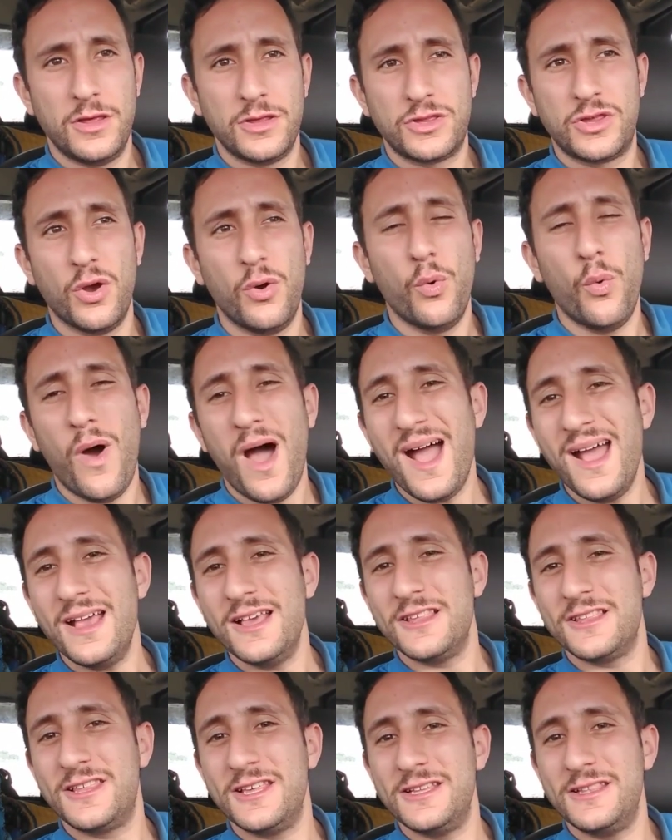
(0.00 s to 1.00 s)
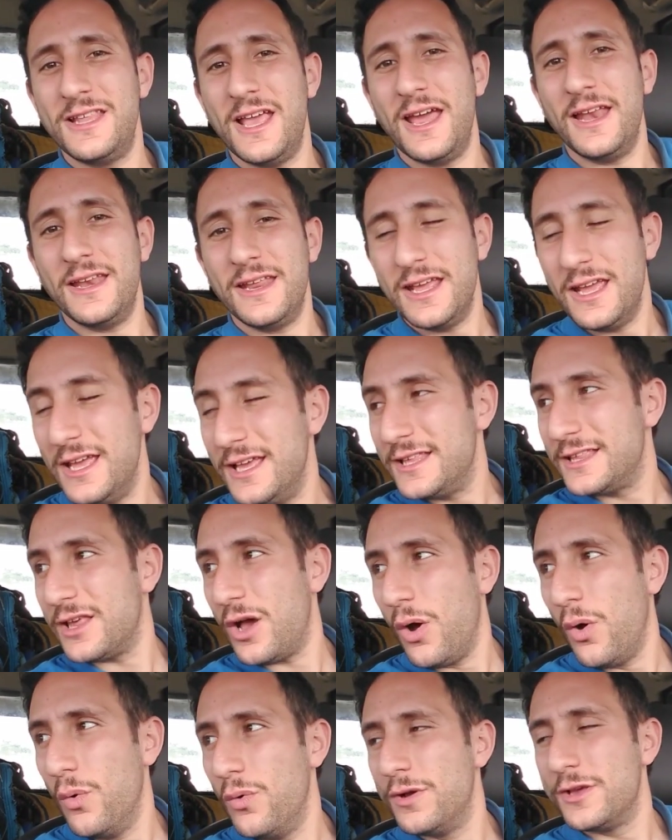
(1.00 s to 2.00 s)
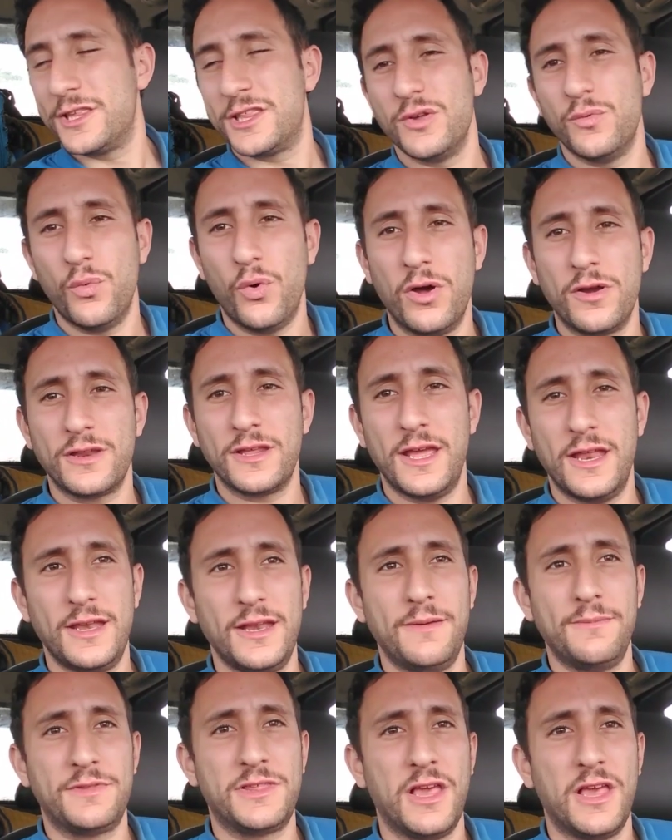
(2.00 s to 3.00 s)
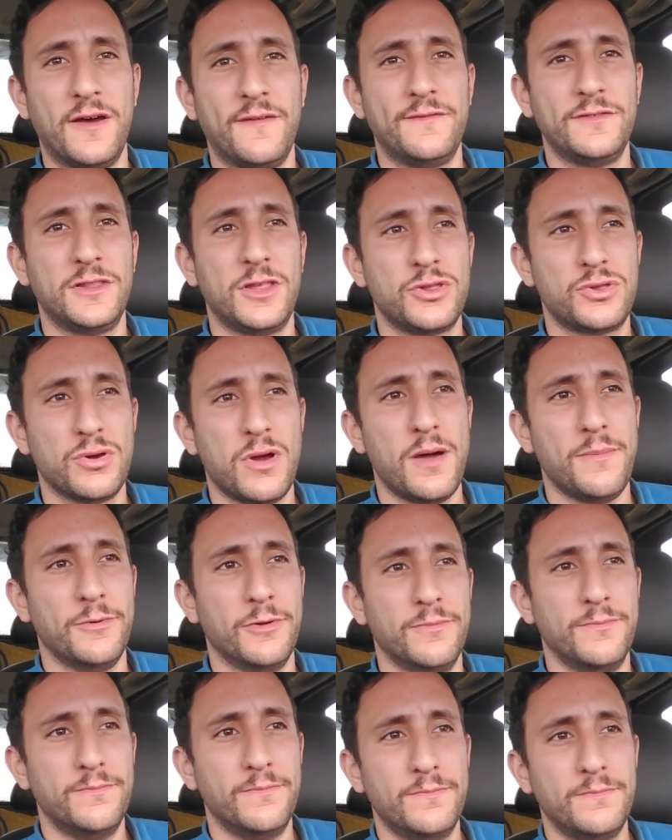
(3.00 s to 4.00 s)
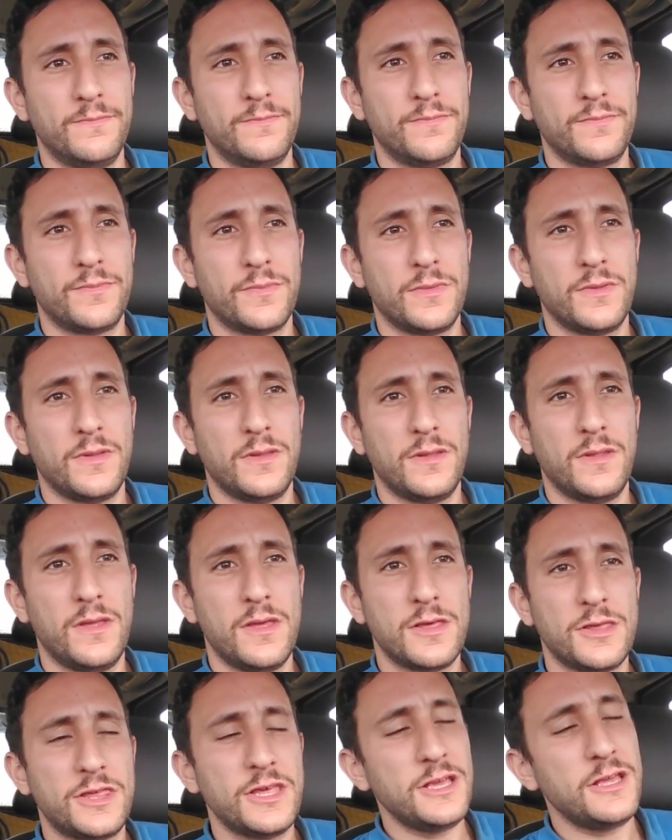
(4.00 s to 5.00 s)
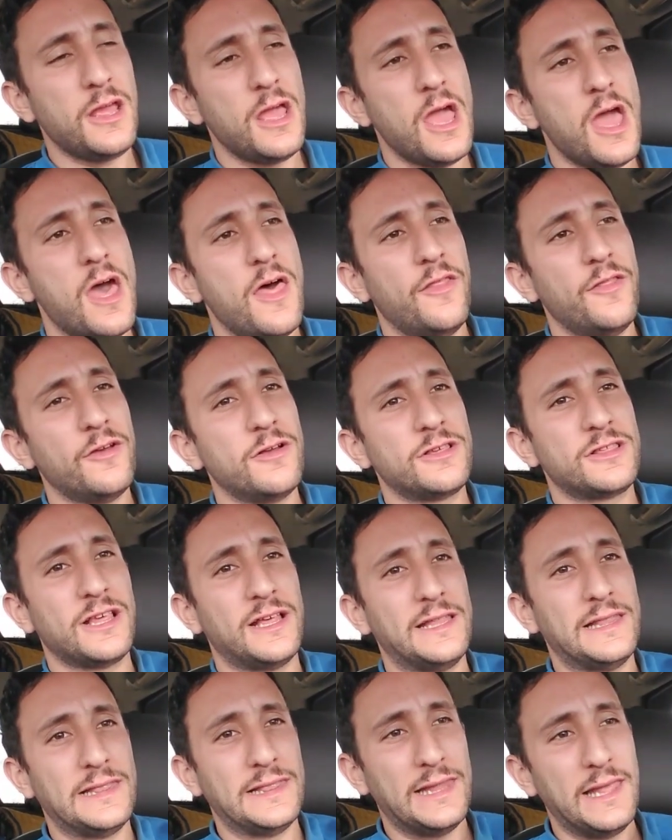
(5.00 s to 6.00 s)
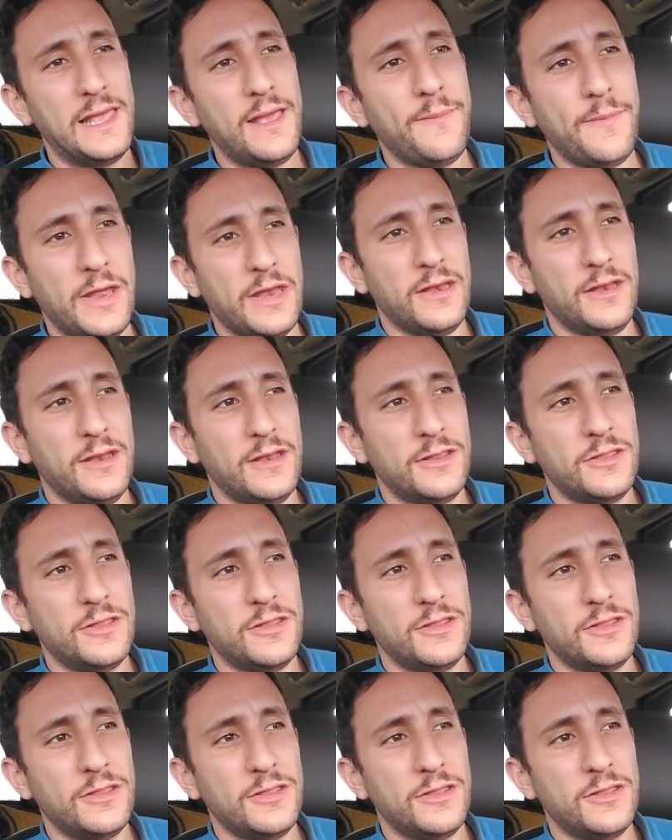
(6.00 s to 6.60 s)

So why is it that he's always the one getting himself into trouble? See, there's a limit.